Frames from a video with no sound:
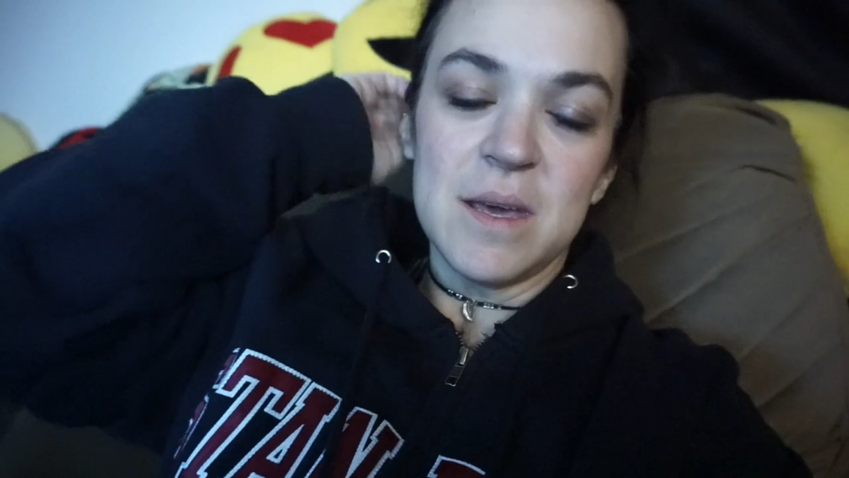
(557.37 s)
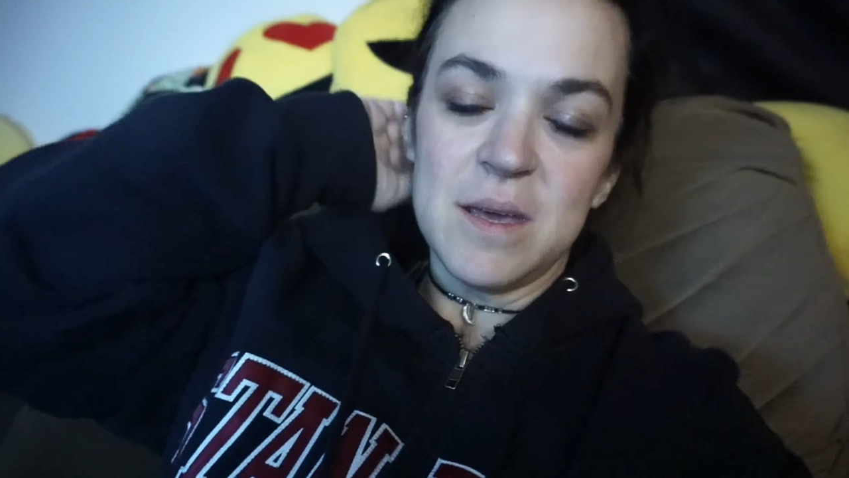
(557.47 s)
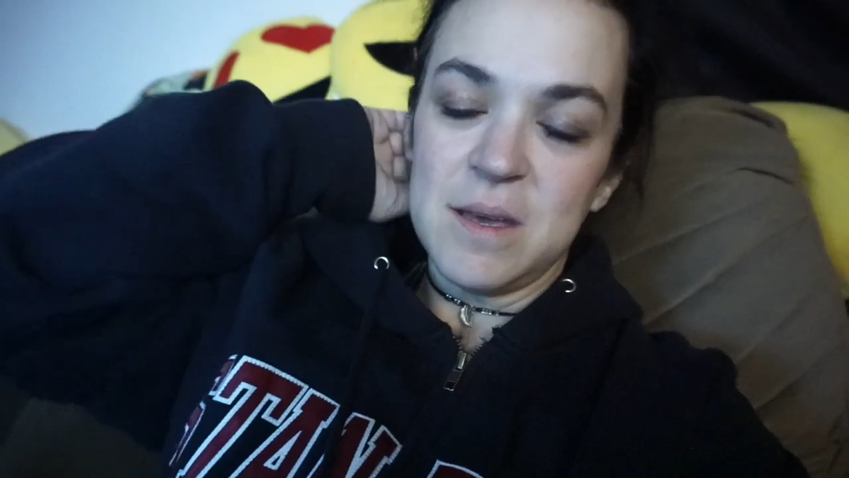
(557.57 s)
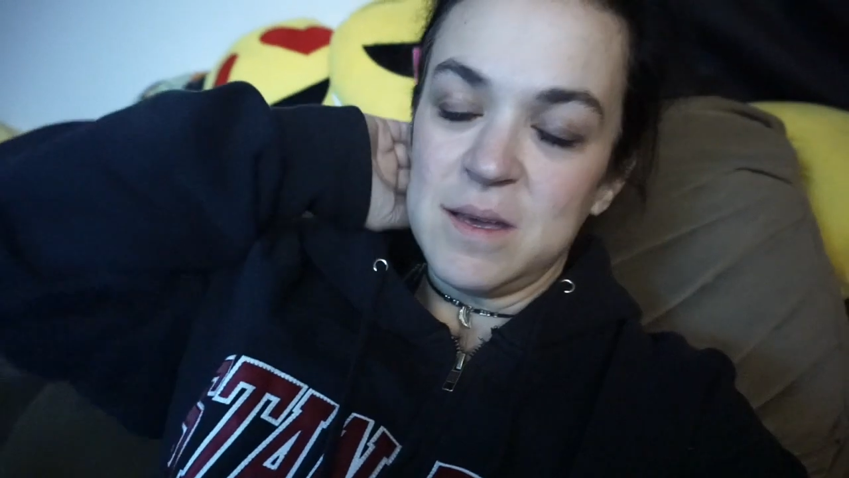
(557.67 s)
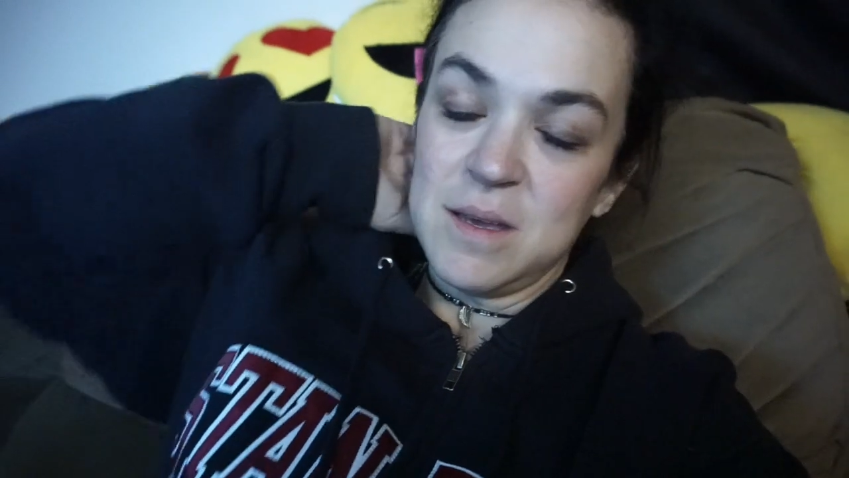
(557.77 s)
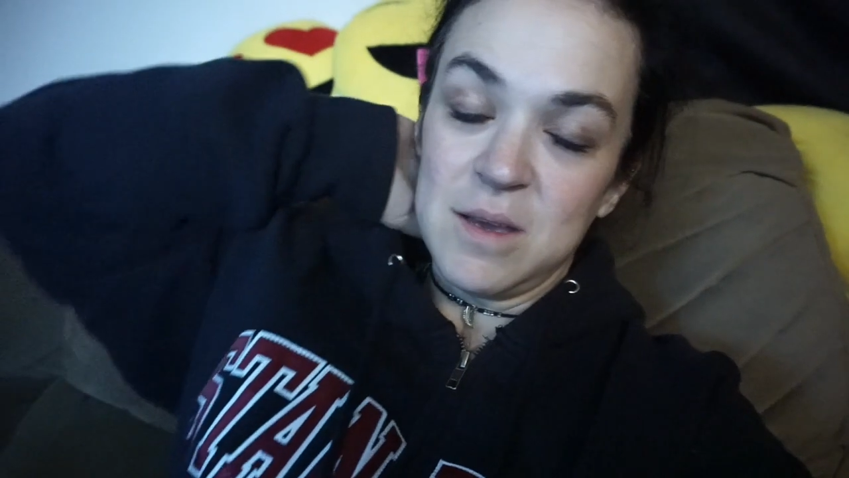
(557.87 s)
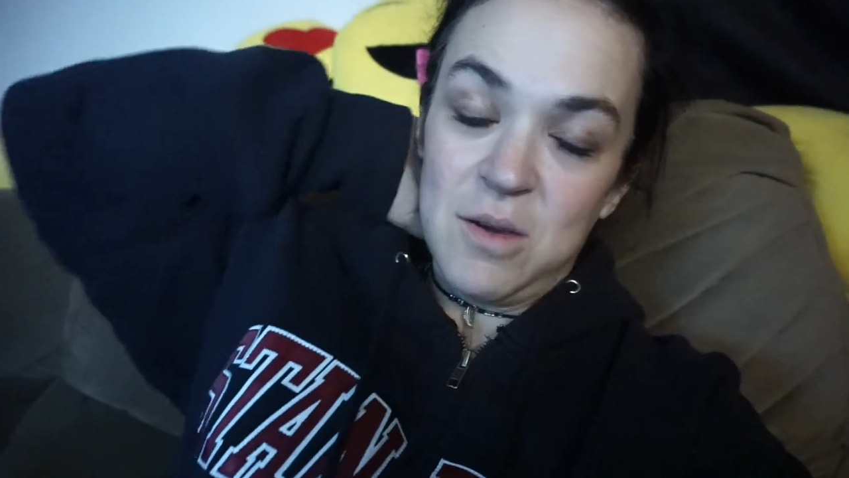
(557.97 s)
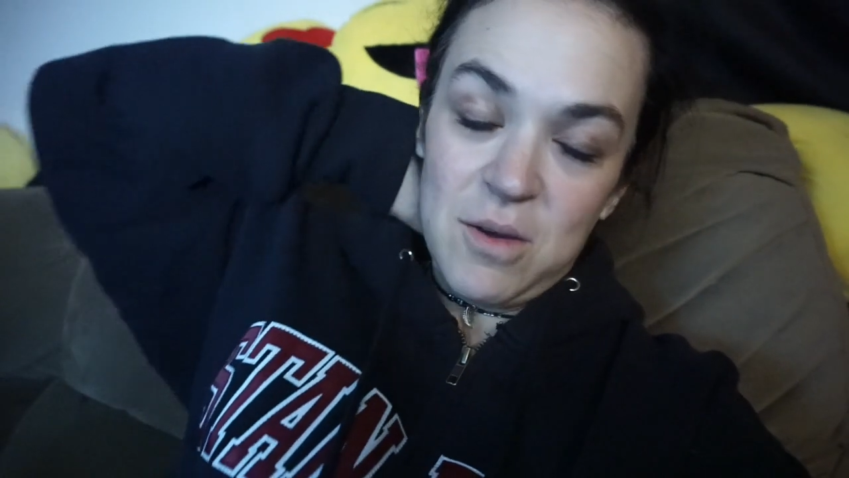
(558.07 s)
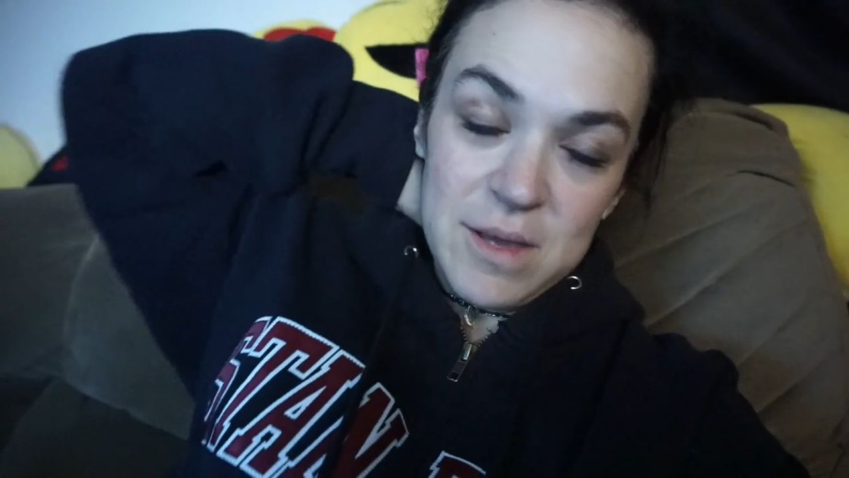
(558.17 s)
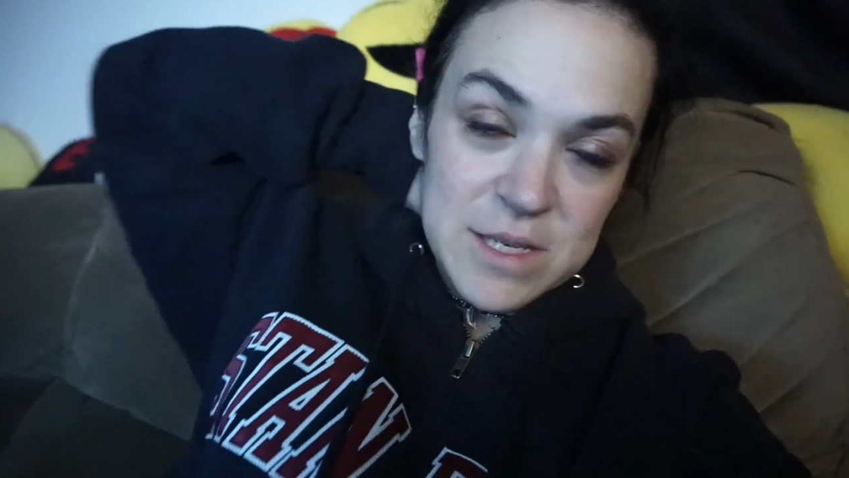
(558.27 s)
uh,
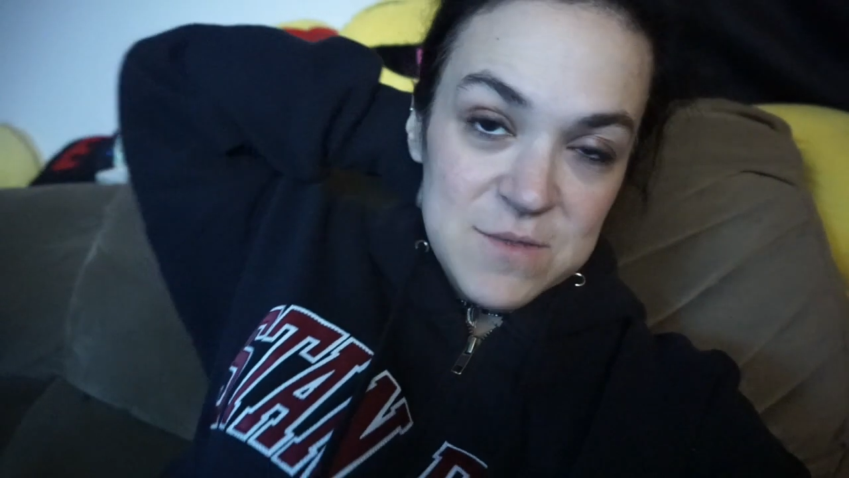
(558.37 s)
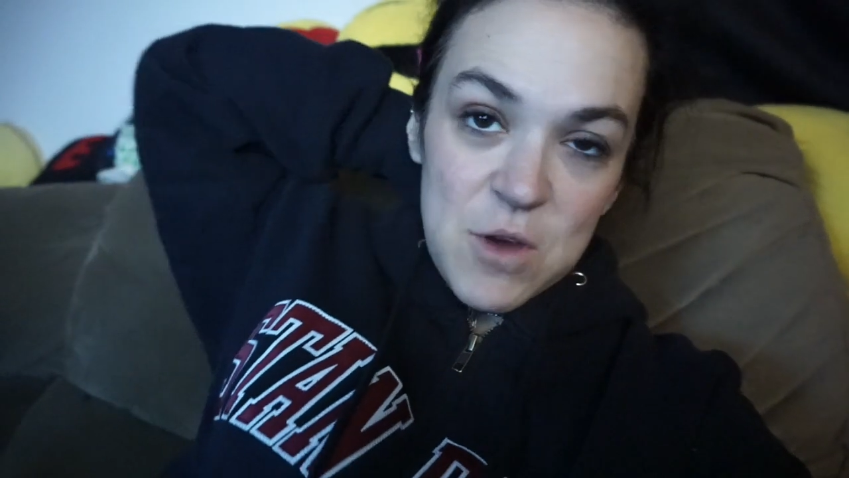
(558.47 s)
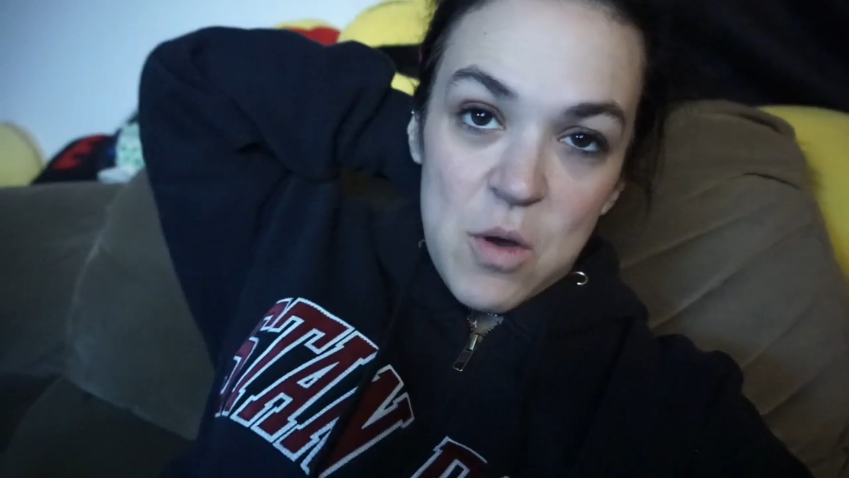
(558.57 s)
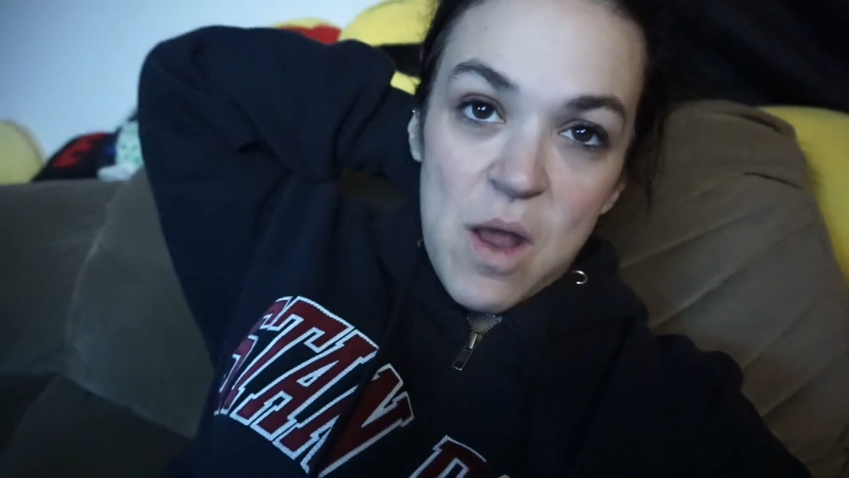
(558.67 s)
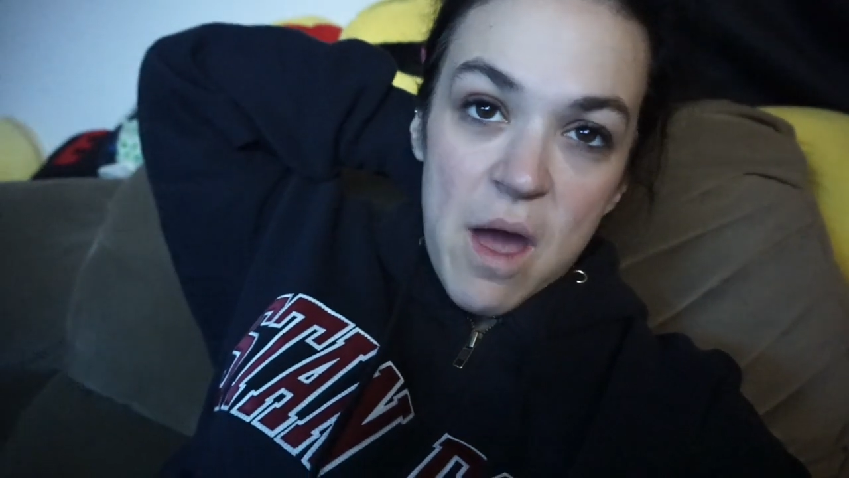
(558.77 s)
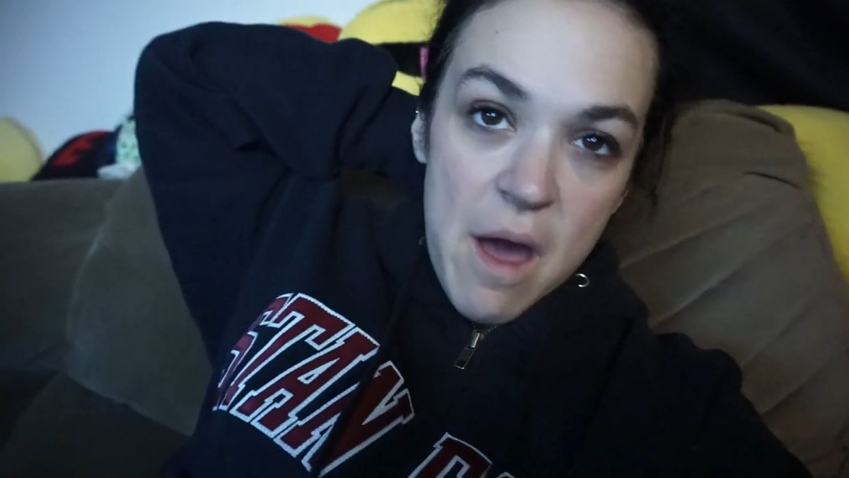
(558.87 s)
go get his phone.